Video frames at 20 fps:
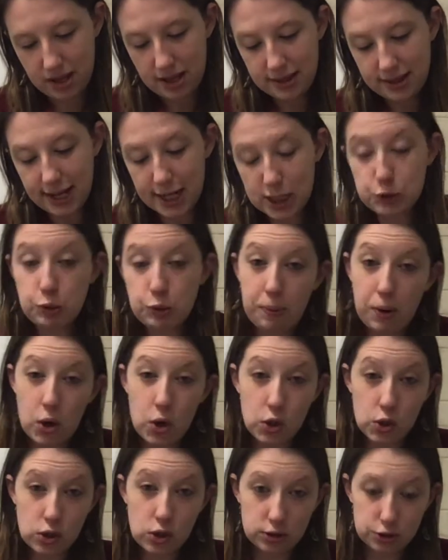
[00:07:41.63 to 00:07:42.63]
That's what
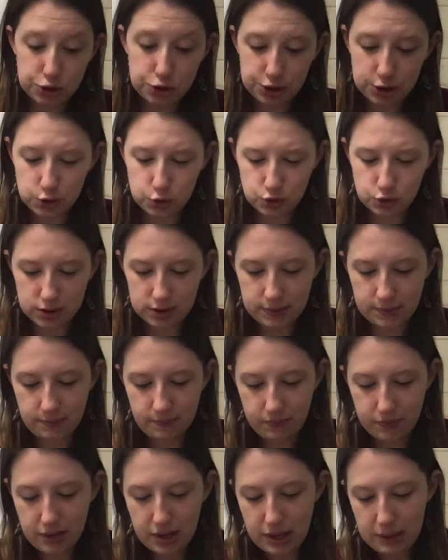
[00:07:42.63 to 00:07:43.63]
Paul called children,
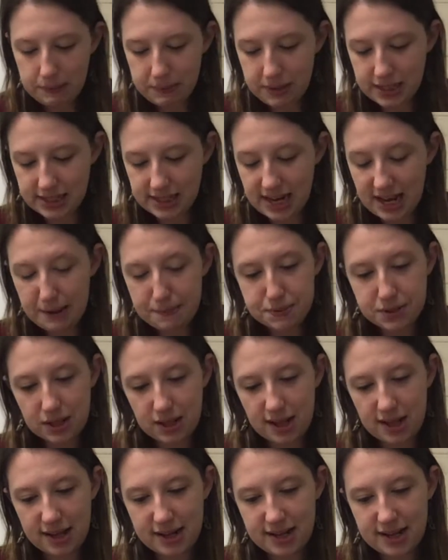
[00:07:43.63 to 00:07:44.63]
because an
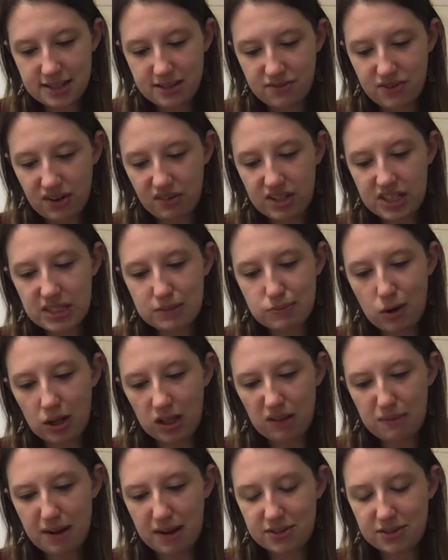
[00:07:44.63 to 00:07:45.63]
epsilon is a very small
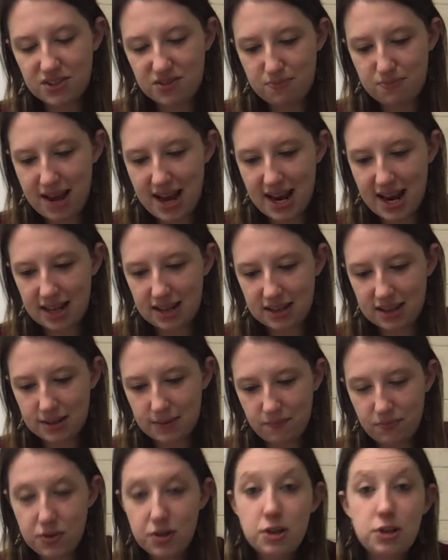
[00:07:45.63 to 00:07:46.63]
amount of math.
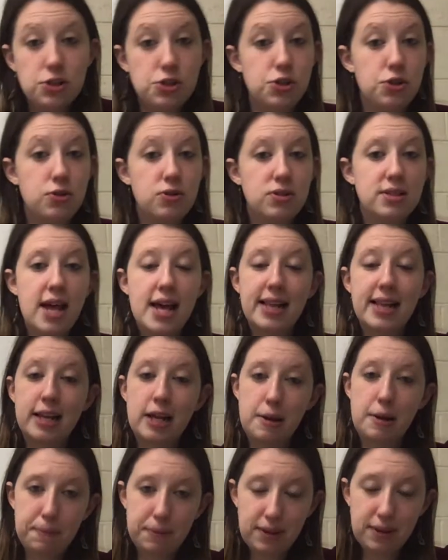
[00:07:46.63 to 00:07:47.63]
So they're saying that
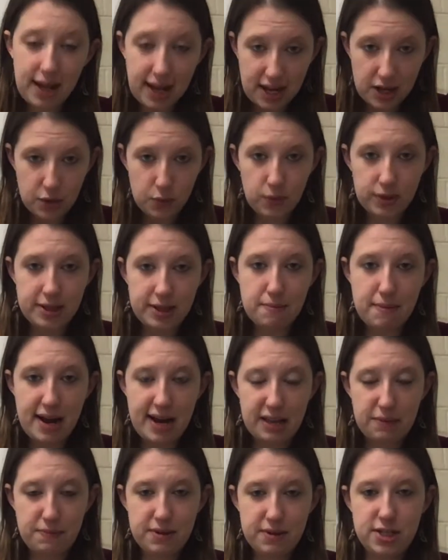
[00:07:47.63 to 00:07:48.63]
he played with the
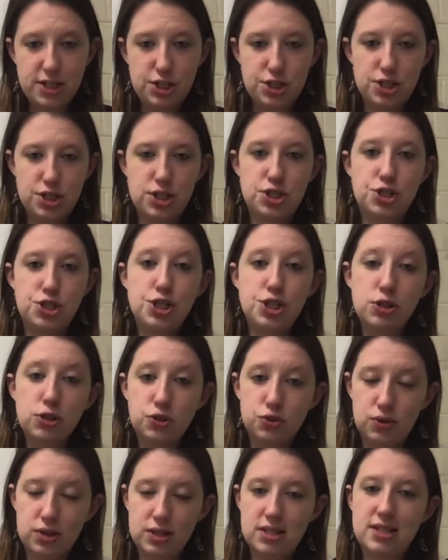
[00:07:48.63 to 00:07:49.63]
mathematician's
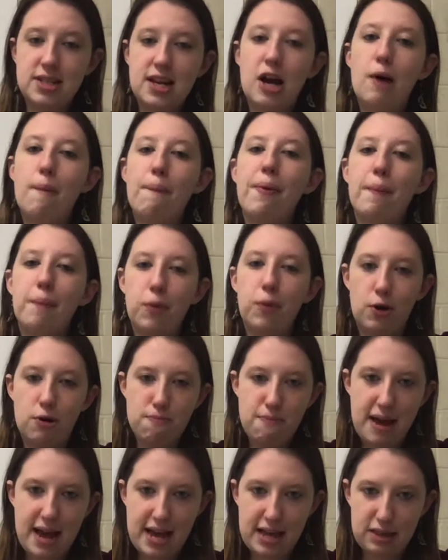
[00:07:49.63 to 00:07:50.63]
children to help them learn
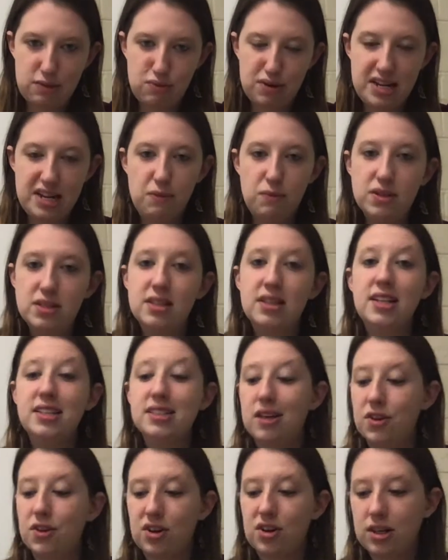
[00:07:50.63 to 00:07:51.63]
math when he was in these
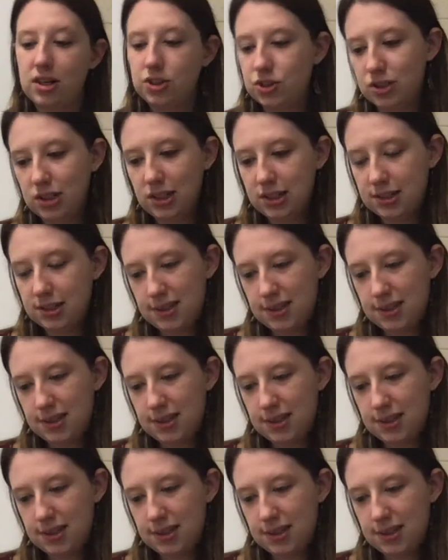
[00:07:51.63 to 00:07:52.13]
other countries.